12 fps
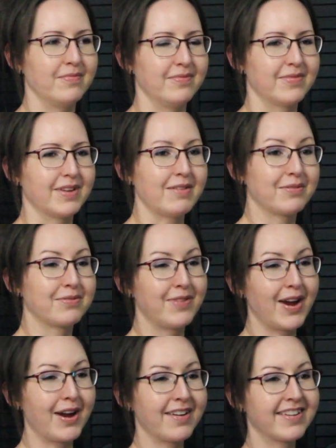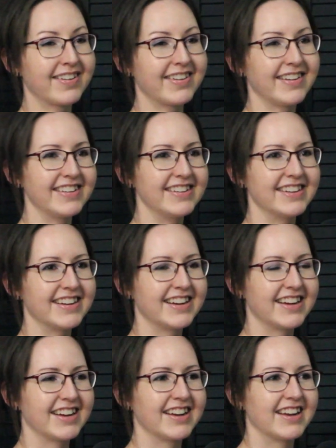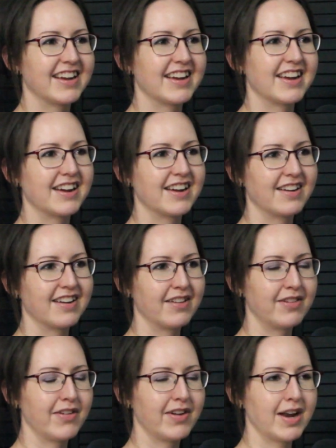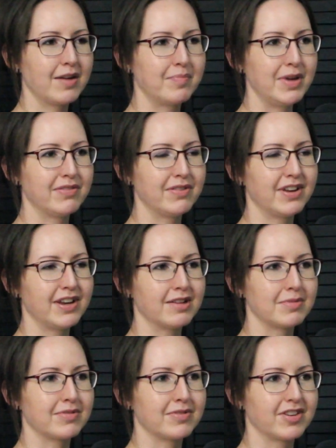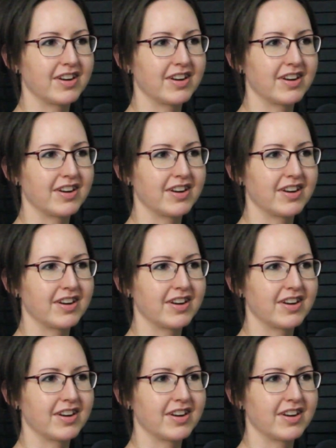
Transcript: That was very good. Yeah. I've never so, had a beaver tail before.